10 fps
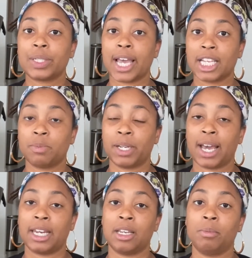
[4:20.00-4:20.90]

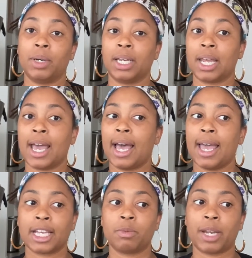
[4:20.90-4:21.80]
expedited, but an
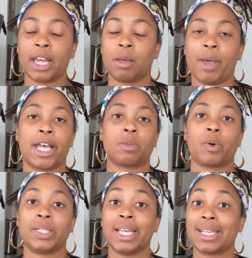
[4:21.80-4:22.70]
expedited
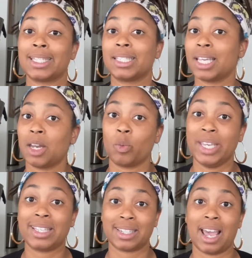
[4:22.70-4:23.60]
passport takes 10
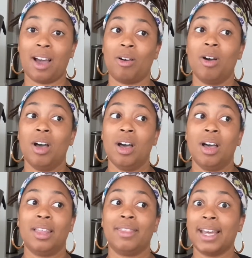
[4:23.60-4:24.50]
weeks now.
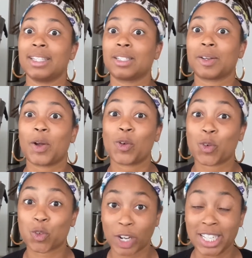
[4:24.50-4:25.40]
That's
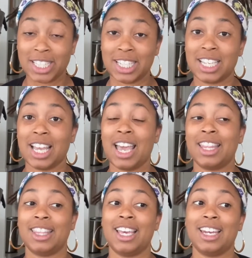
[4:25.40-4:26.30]
crazy.
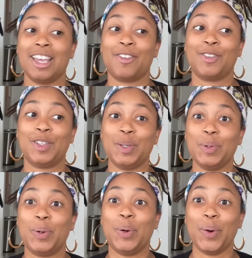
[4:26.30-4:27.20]
And then if
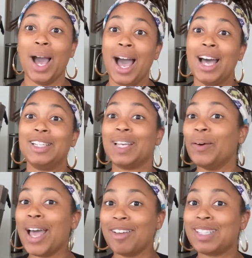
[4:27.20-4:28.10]
you
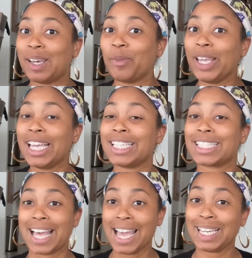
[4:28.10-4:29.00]
don't have 10 weeks,
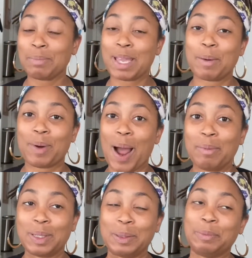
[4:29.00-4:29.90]
that could be a
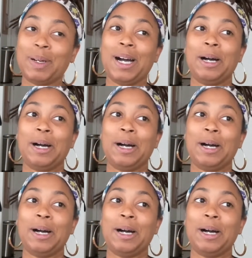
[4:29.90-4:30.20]
problem.